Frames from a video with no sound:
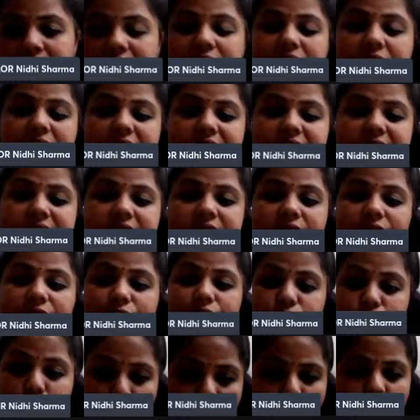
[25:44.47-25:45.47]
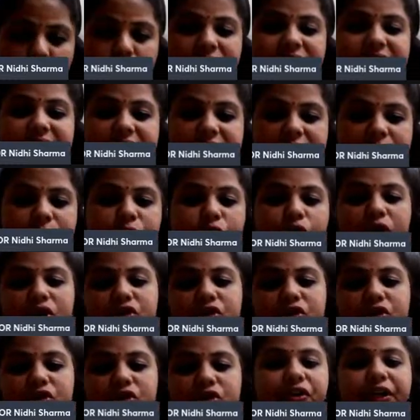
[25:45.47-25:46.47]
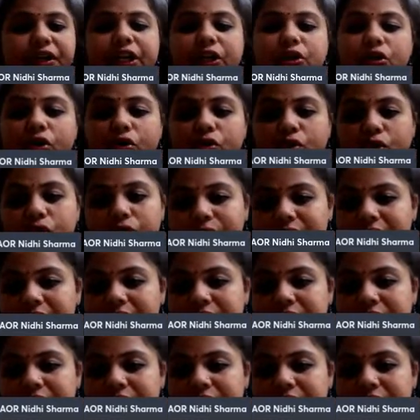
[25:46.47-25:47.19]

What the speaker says: This, through this name, you are generating your goodwill